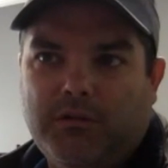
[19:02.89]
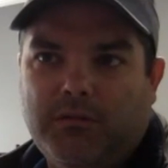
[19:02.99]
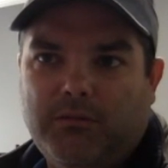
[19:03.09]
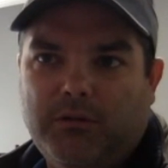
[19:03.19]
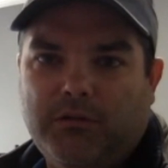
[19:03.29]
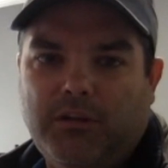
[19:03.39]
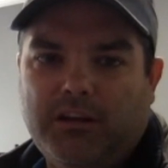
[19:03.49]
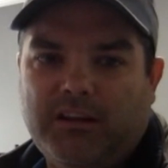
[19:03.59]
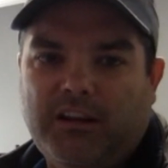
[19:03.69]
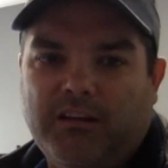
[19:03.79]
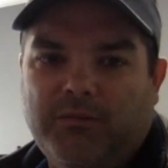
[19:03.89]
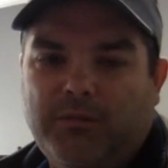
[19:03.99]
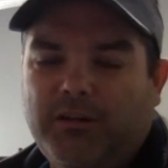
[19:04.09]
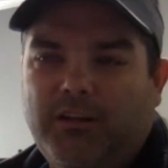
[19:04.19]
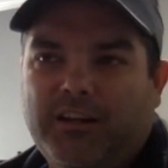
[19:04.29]
a lawn
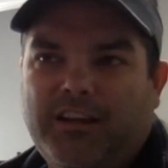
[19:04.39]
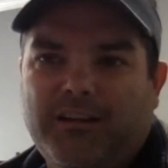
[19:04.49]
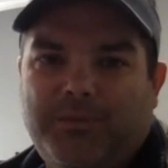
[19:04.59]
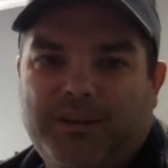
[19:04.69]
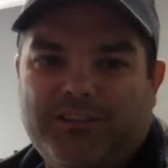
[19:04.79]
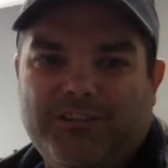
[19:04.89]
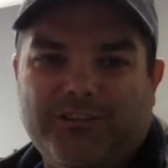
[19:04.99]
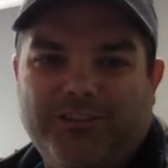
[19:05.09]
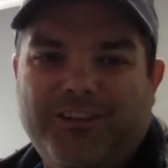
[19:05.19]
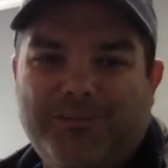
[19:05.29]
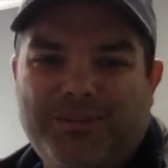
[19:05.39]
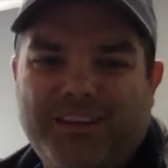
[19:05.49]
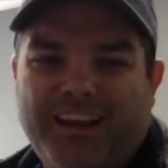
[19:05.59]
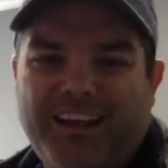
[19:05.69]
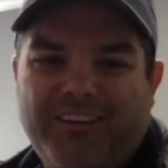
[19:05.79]
care and pest control
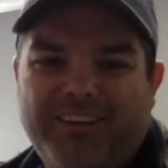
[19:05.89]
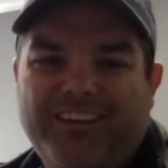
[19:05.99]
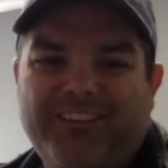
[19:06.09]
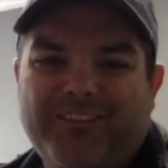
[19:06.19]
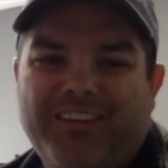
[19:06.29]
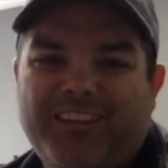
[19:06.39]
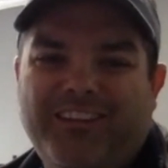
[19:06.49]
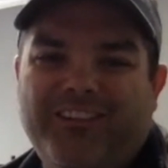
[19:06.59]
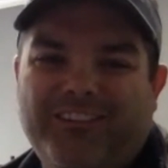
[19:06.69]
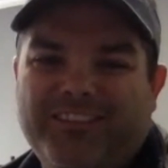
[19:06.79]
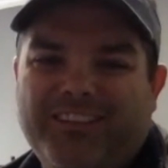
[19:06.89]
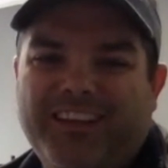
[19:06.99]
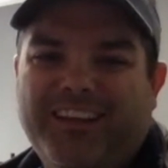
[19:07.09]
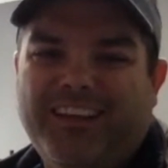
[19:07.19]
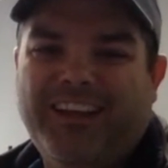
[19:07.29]
company. You know what I mean?
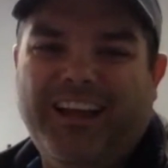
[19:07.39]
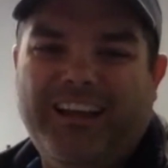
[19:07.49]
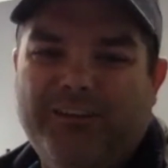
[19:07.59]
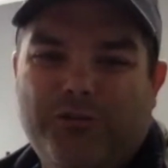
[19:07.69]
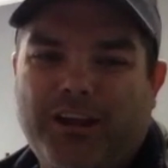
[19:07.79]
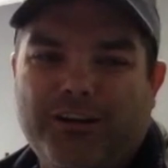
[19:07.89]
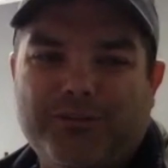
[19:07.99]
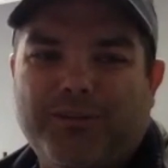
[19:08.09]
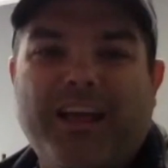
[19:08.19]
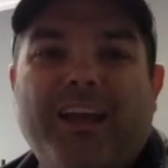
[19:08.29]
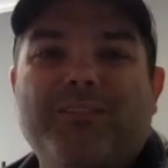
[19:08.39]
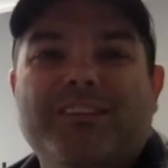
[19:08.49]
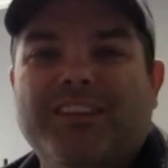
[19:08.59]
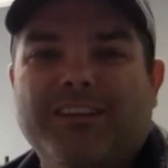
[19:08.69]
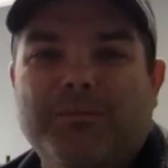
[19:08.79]
Who cares what I have to
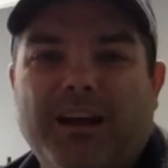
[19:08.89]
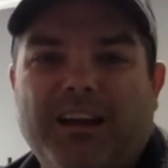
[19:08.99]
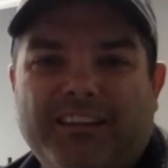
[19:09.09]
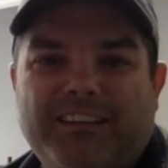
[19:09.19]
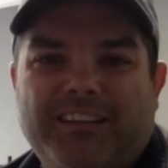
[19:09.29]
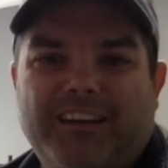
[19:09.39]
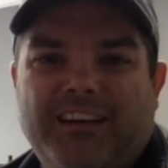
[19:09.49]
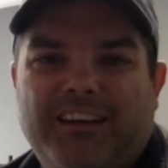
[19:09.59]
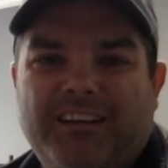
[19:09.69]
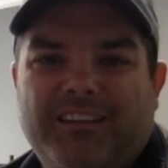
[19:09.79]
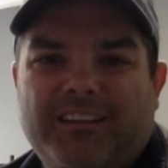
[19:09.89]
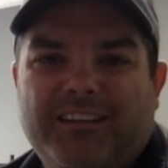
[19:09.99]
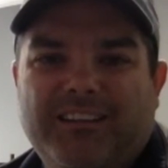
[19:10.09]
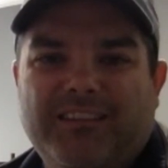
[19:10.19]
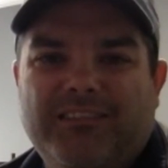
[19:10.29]
say about it?
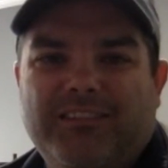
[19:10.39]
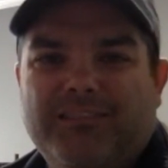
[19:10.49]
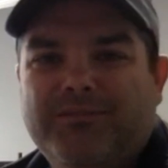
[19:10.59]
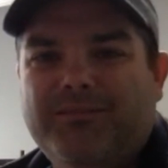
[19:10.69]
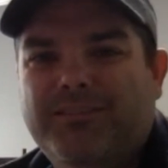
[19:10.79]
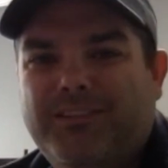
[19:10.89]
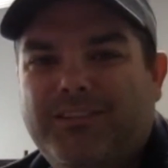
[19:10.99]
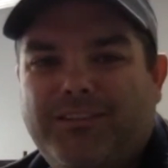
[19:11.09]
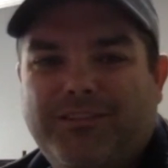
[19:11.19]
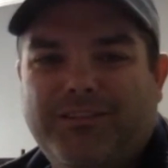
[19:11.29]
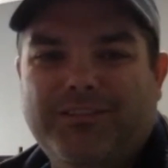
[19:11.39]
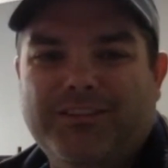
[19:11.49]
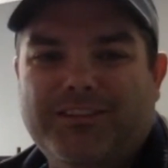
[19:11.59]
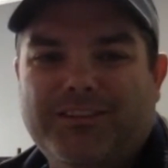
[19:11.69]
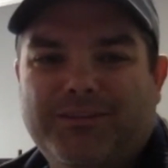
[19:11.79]
Go
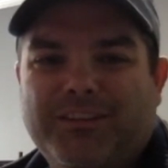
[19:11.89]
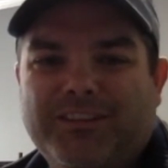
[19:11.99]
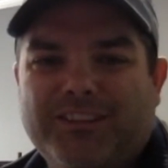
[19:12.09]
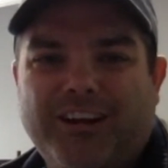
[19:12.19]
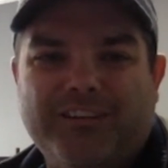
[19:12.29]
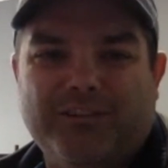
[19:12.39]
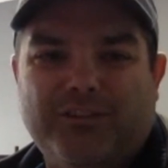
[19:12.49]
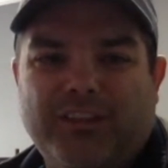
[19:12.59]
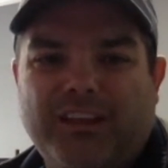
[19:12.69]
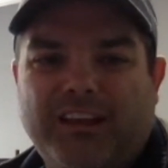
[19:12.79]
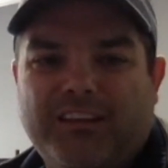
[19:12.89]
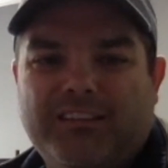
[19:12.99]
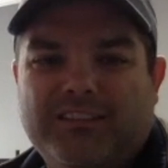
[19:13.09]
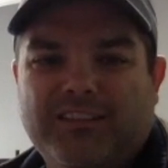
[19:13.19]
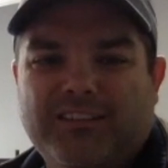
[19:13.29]
listen to one of these doctors for that.
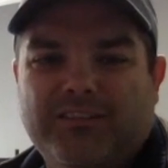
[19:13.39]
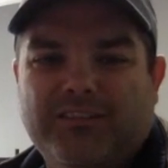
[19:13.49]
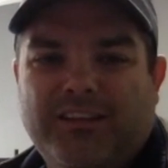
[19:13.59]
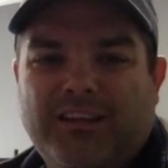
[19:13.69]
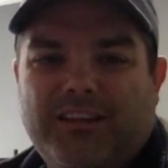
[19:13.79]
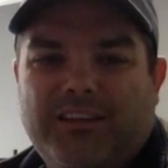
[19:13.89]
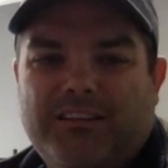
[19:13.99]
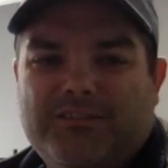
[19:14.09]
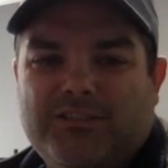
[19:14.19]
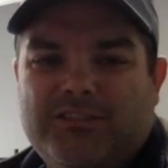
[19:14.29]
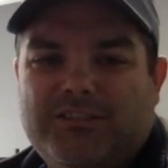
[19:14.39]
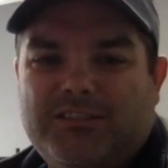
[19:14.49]
So just,